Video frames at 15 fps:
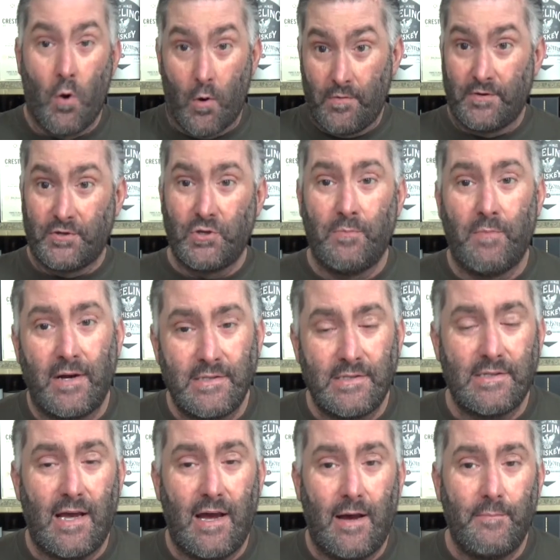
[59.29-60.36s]
more than two
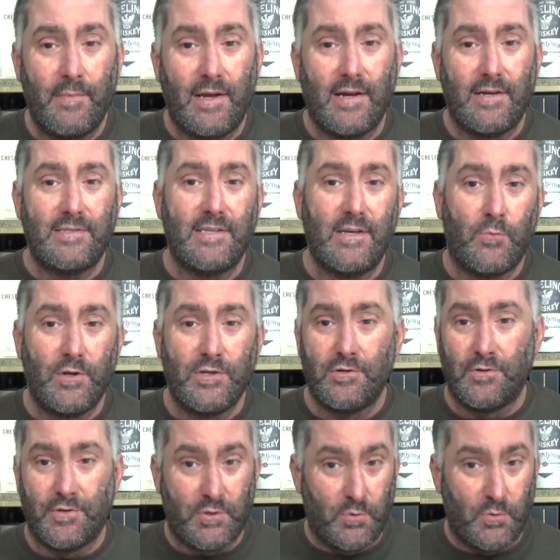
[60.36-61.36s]
months, um, because the original